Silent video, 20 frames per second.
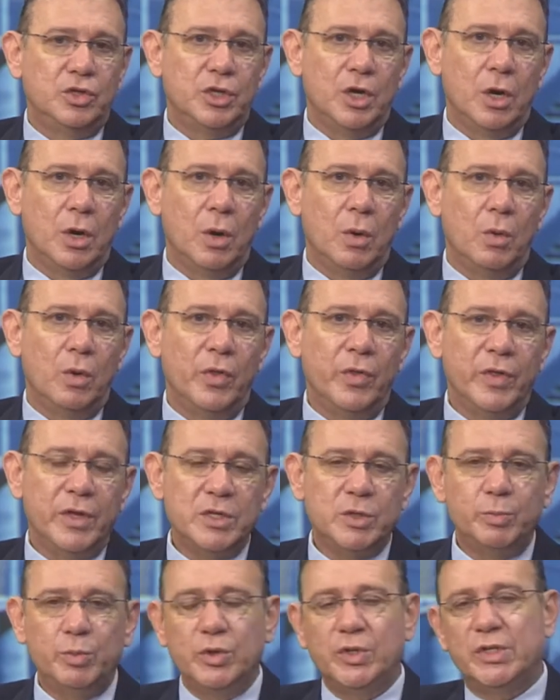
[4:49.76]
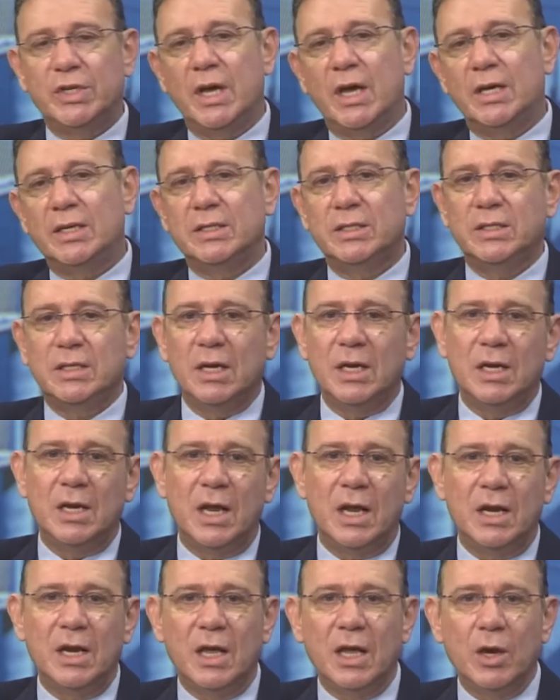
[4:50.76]
So this puts us
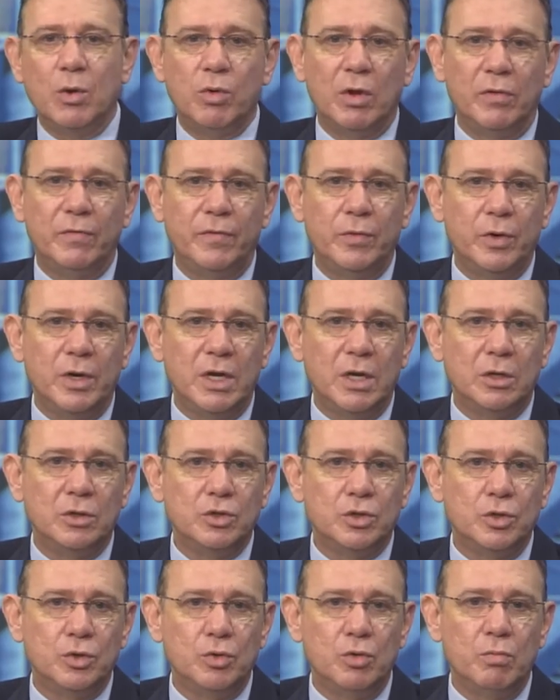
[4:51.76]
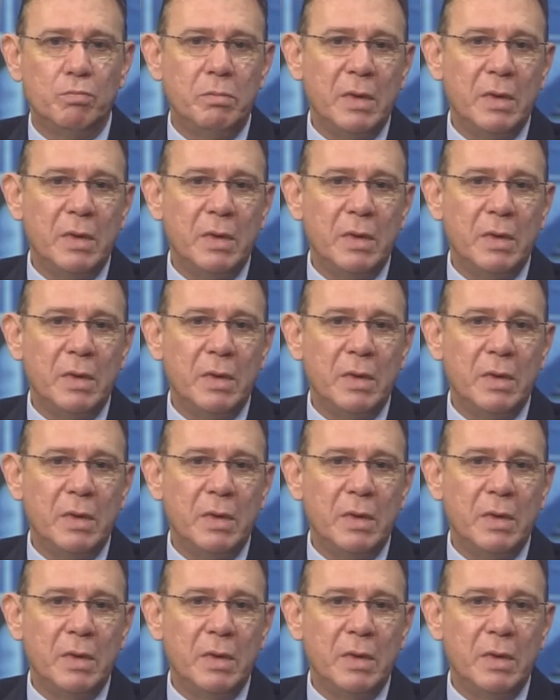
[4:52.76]
in an equal footing to